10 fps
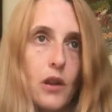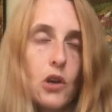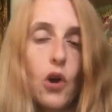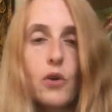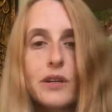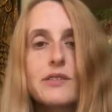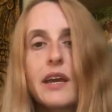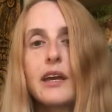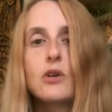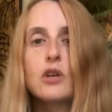longer to
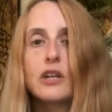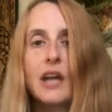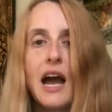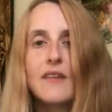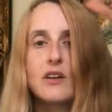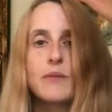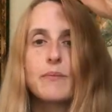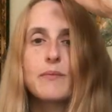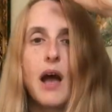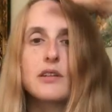heal, you're going to have
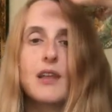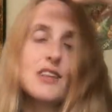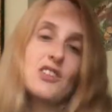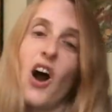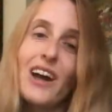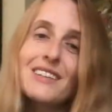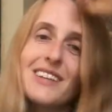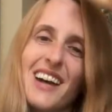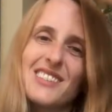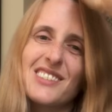a
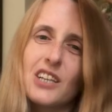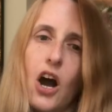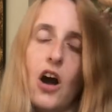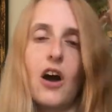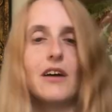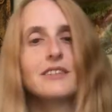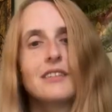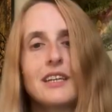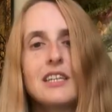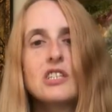tighter scar, an
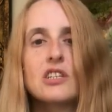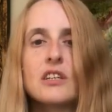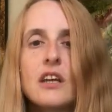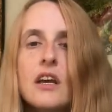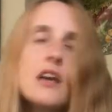adhesion,